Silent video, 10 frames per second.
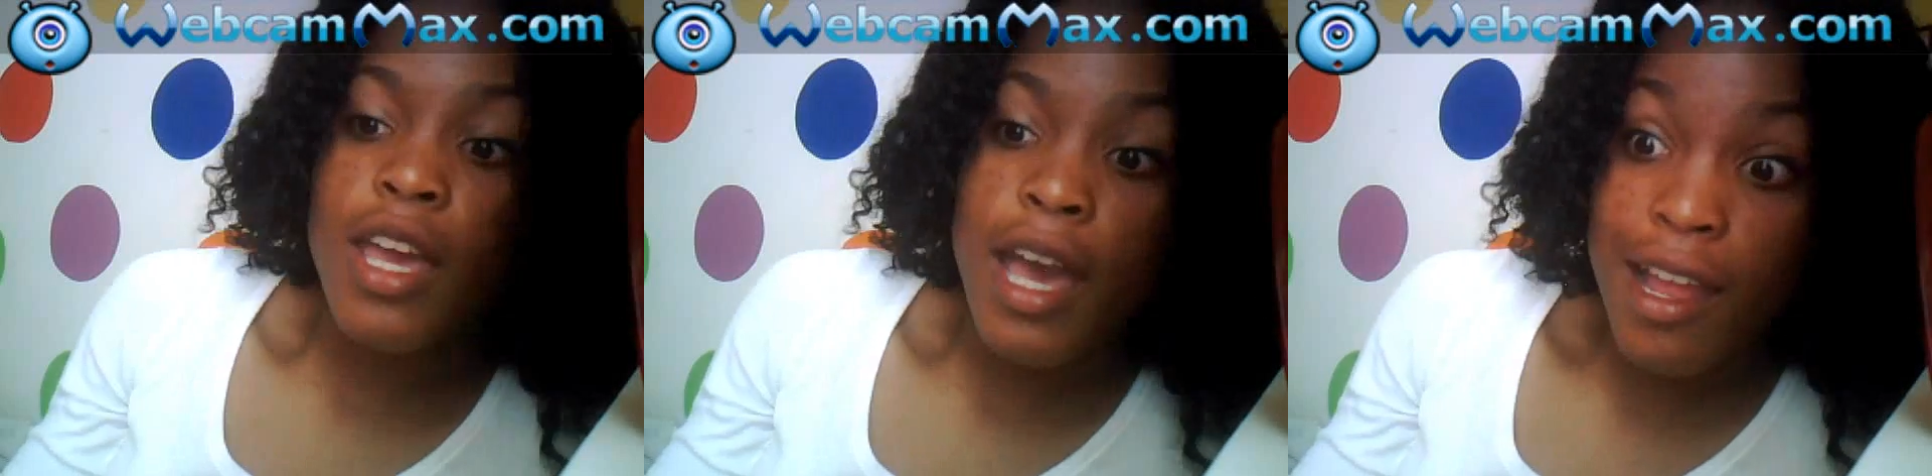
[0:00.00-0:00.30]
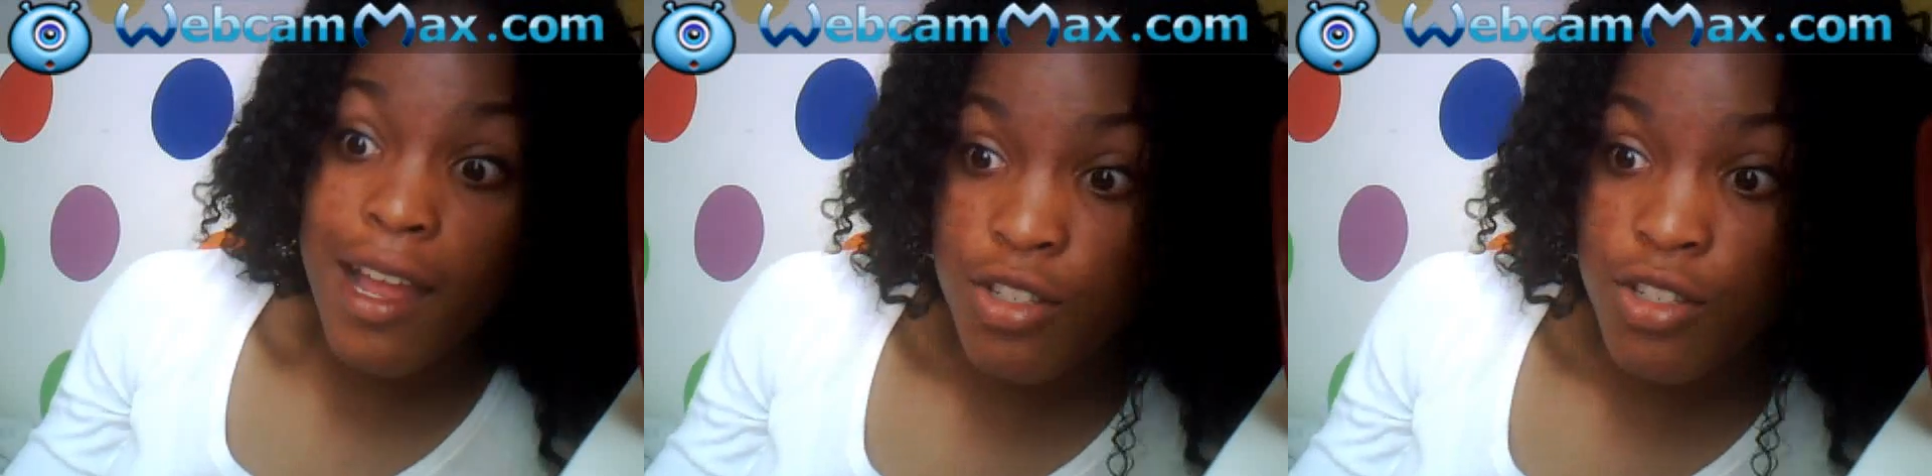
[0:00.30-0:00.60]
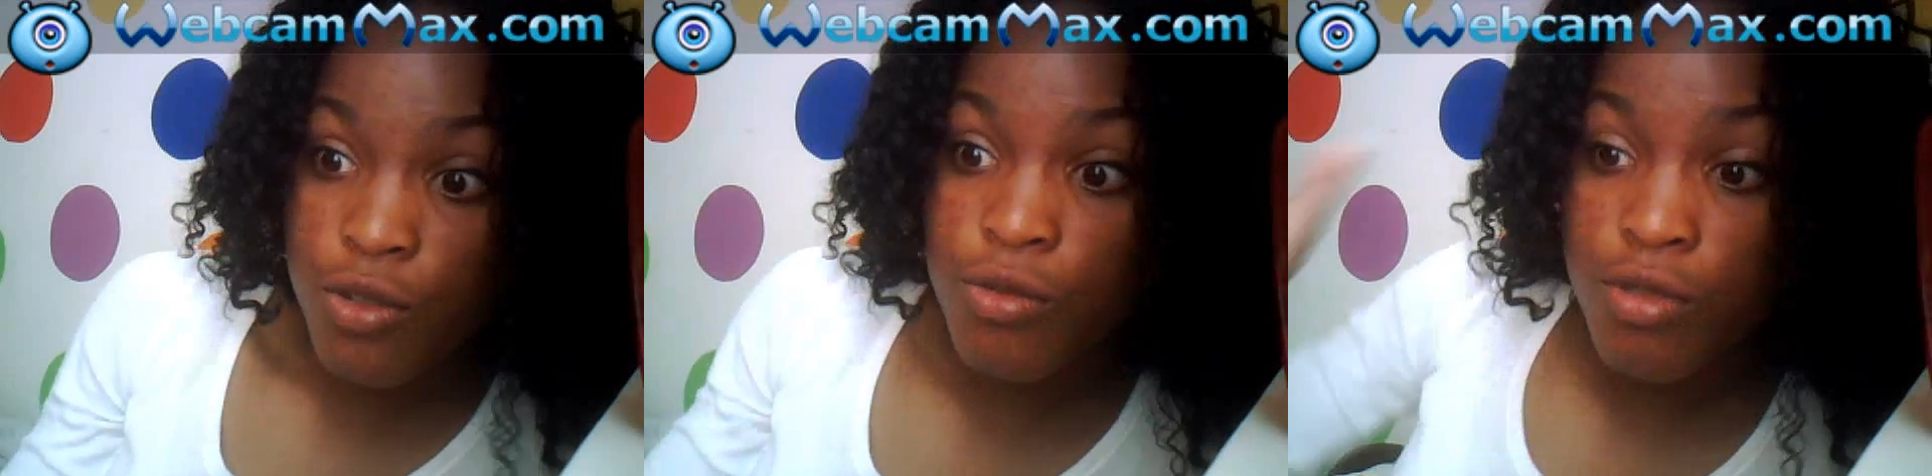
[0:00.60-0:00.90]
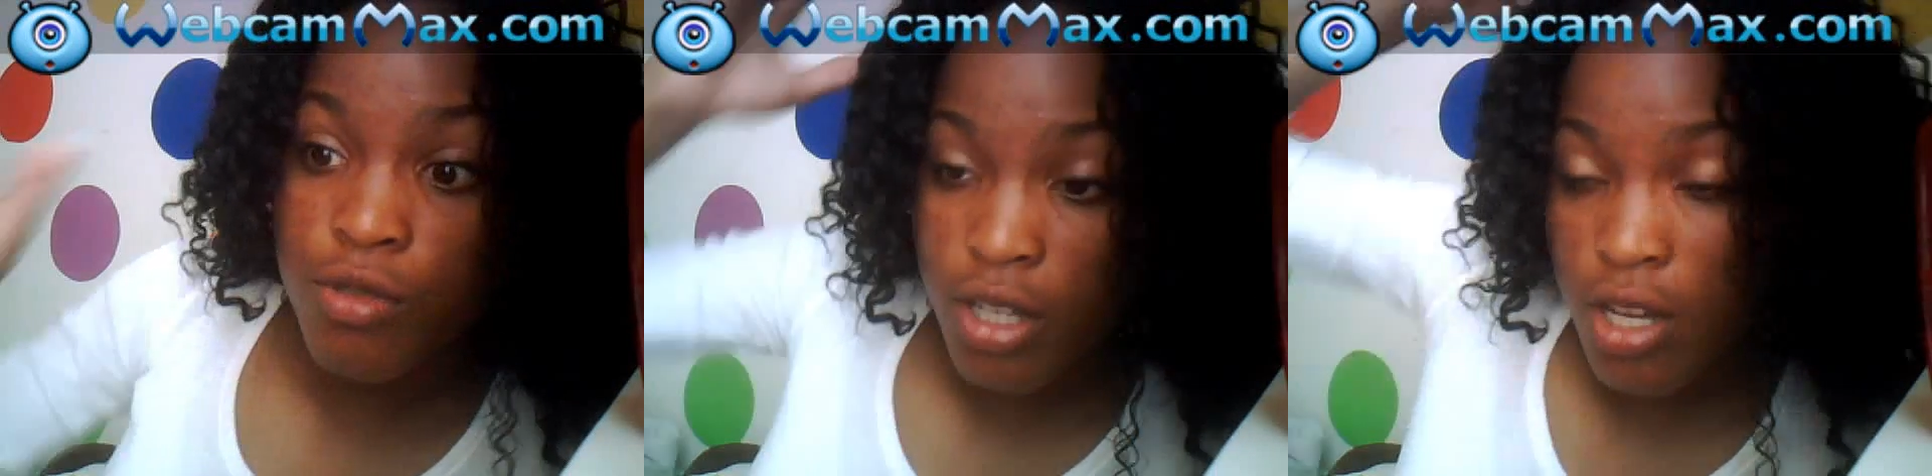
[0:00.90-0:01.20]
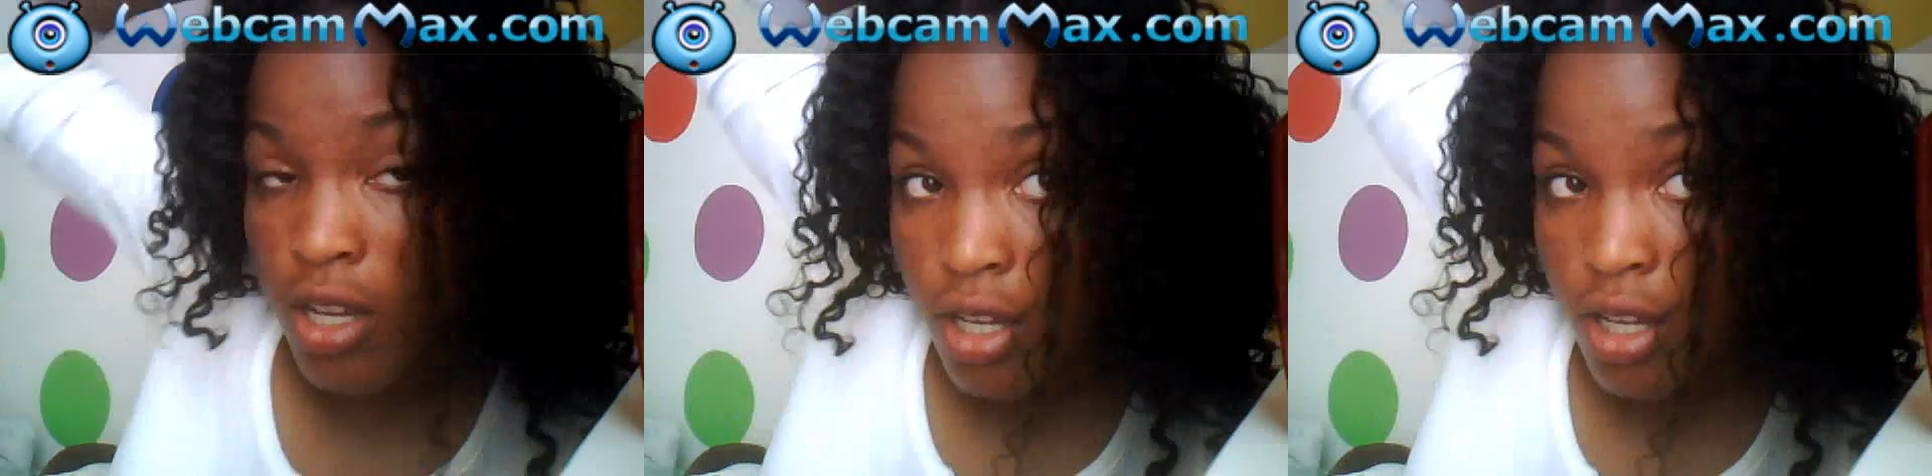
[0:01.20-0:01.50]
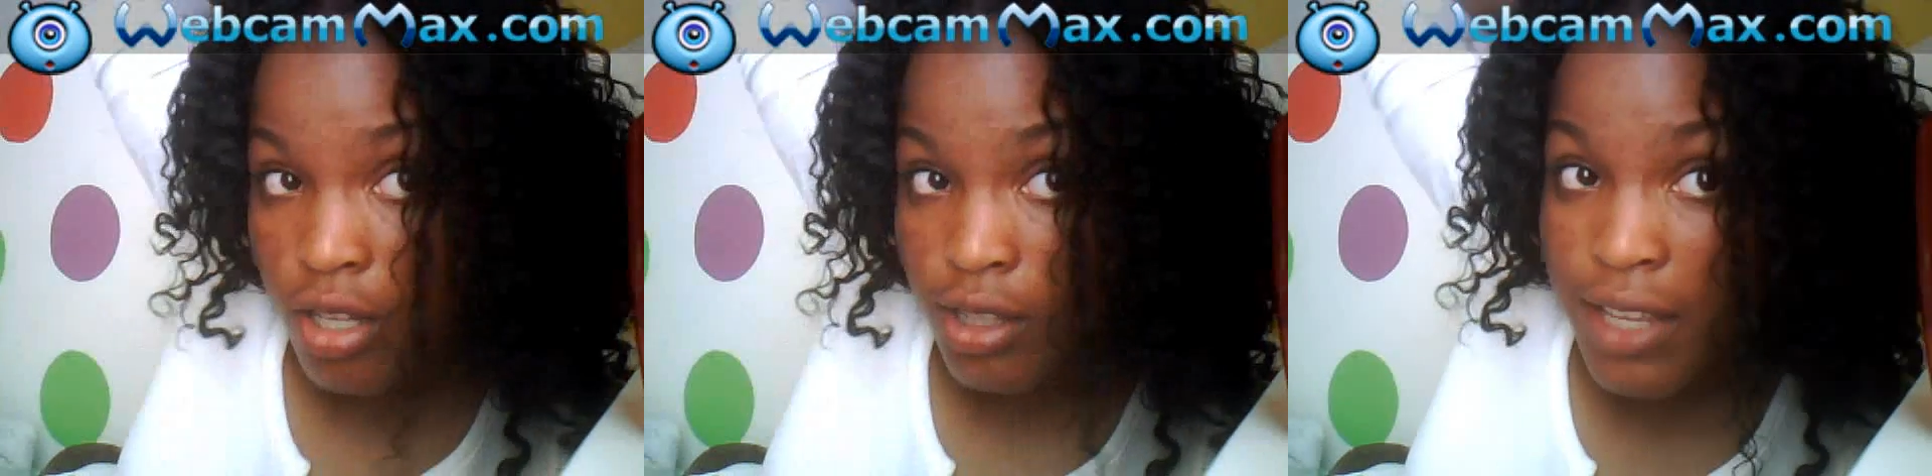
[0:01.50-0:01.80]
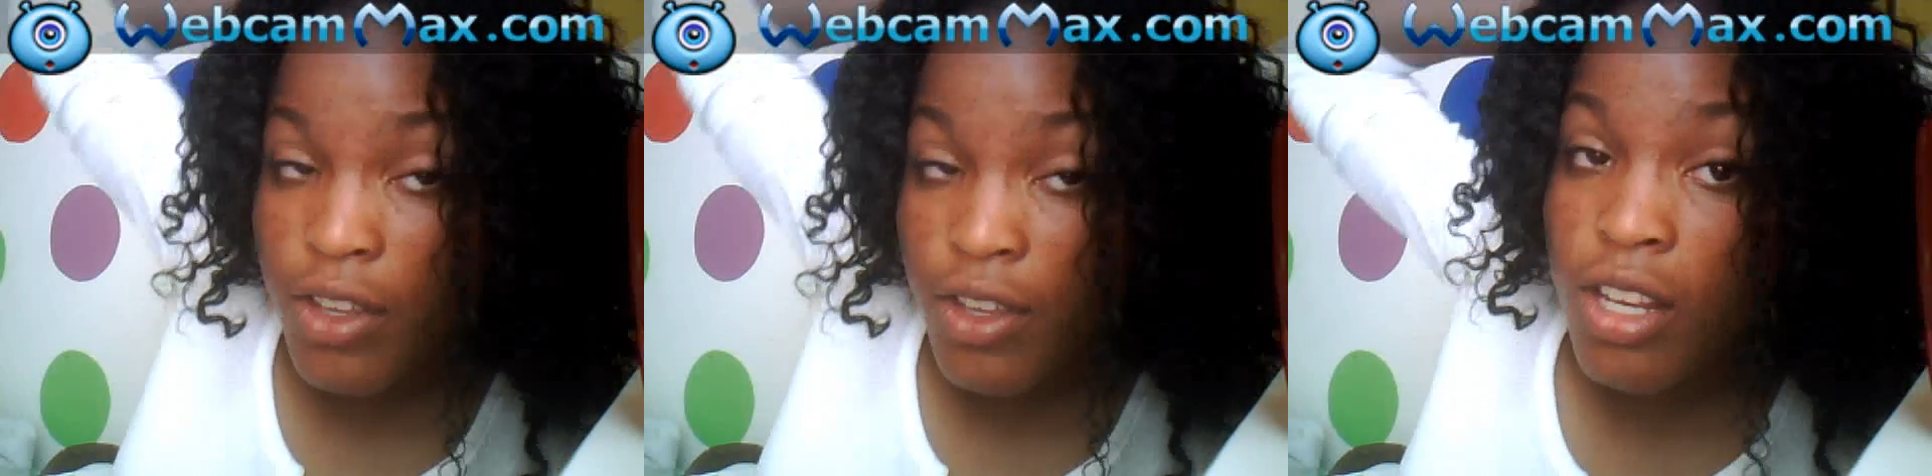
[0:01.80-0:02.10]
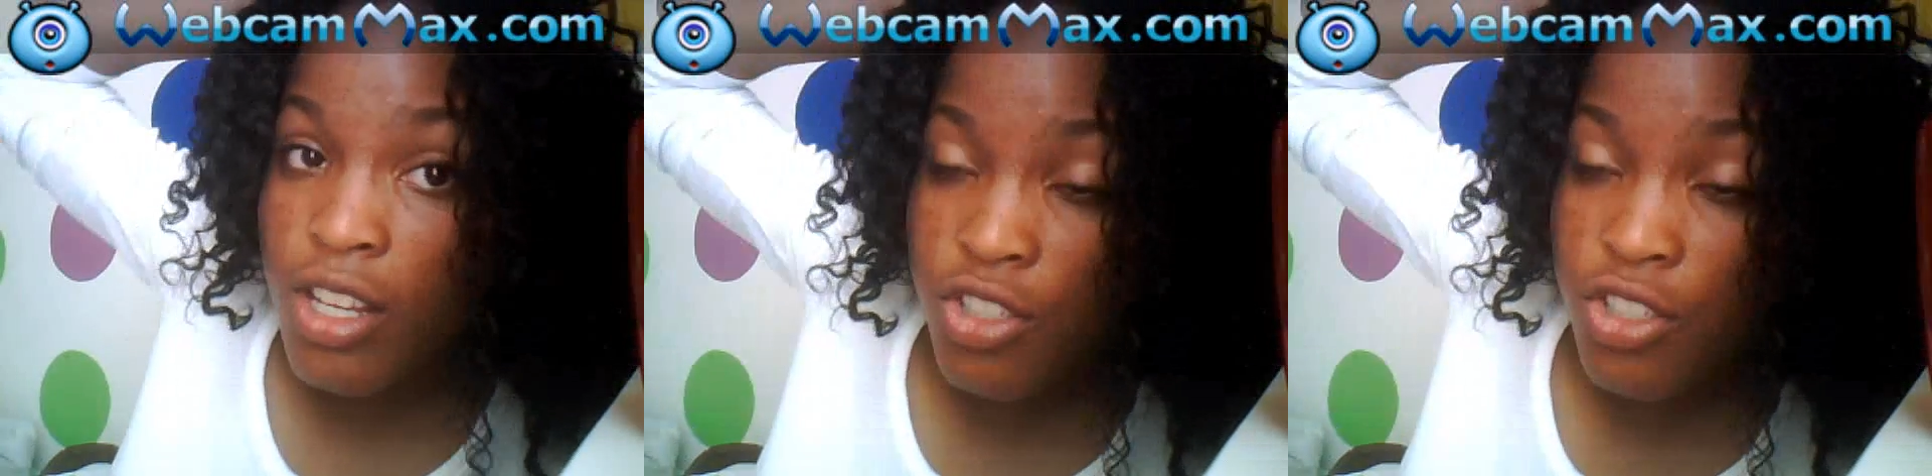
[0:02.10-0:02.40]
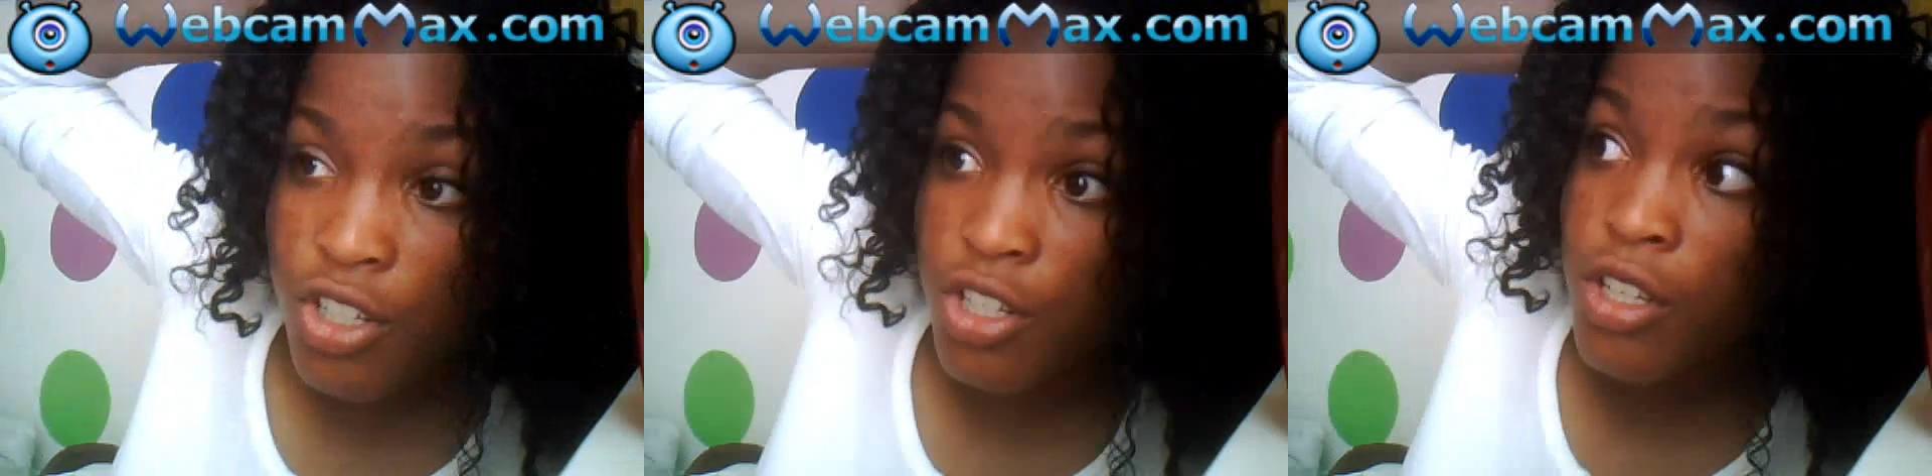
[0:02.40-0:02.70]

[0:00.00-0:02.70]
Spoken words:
I do the leave-in conditioner